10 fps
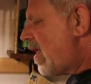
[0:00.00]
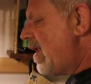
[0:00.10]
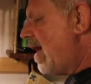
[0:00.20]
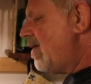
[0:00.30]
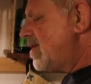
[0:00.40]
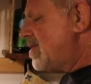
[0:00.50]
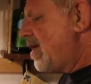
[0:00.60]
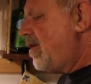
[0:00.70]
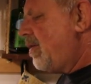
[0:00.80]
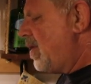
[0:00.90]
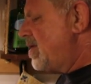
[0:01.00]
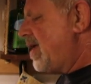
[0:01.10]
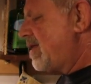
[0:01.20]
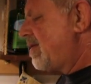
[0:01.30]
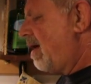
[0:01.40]
Now let's say you don't want
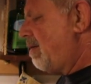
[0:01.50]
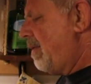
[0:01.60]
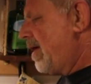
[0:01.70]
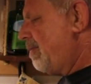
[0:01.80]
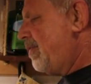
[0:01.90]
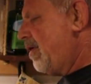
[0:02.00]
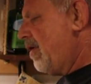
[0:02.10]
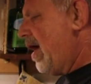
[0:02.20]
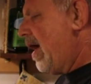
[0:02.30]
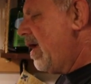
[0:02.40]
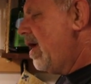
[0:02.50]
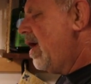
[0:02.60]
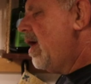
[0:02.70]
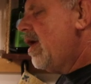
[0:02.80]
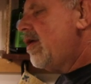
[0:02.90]
to take the time to make a puree.
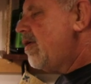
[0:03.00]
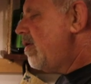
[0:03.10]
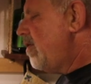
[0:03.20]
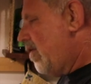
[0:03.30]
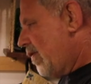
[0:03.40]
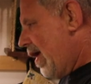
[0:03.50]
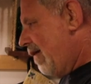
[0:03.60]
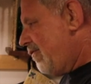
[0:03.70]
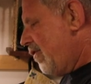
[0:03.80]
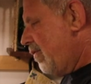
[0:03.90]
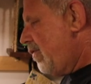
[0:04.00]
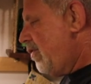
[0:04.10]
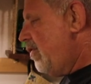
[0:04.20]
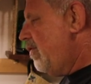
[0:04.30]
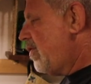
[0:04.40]
You don't have to.
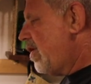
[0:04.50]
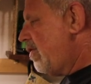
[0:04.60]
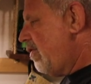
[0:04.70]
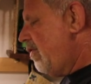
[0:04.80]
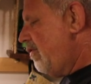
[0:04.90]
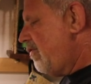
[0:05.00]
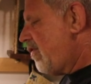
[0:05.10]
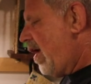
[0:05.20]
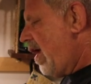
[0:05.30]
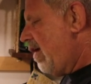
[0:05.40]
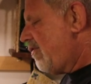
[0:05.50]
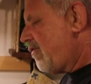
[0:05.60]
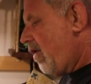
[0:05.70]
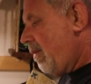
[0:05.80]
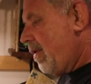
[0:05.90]
You can use a
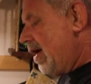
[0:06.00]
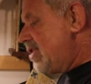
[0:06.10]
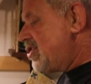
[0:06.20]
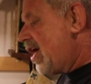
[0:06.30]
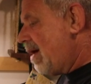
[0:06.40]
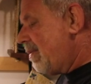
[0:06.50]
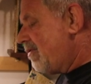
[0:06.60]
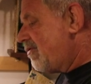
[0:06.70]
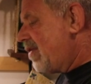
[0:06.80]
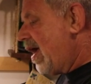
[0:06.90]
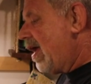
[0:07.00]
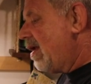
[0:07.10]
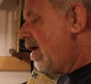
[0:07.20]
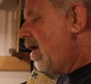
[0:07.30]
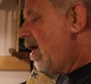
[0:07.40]
strawberry jam
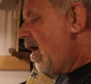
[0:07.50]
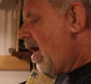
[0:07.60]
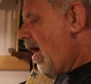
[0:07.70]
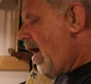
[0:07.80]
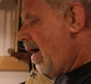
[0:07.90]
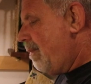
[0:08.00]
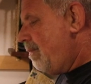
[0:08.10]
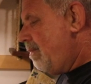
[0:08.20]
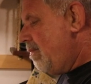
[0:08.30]
instead. That